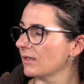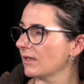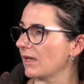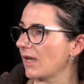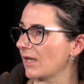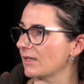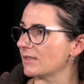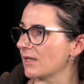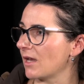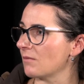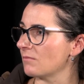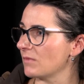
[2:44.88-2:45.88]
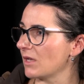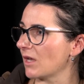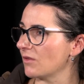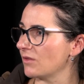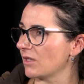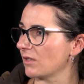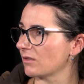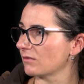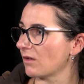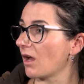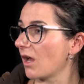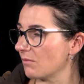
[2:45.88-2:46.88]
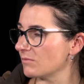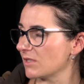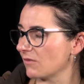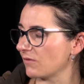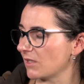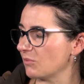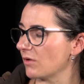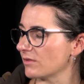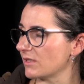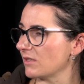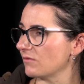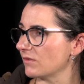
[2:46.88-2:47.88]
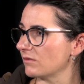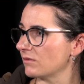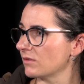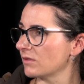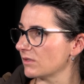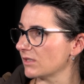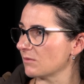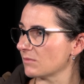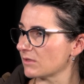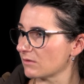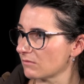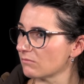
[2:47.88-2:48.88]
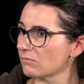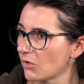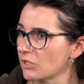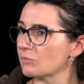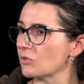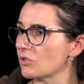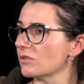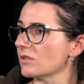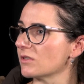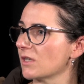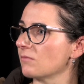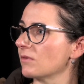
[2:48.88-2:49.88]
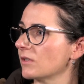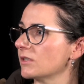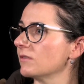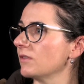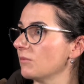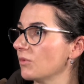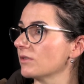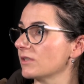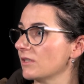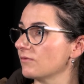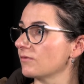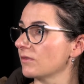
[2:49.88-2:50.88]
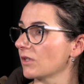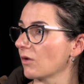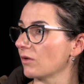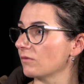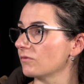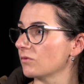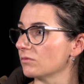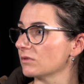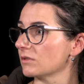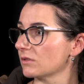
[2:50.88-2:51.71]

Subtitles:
And I think I'm definitely positive, and seems most producers seem relatively positive going forward.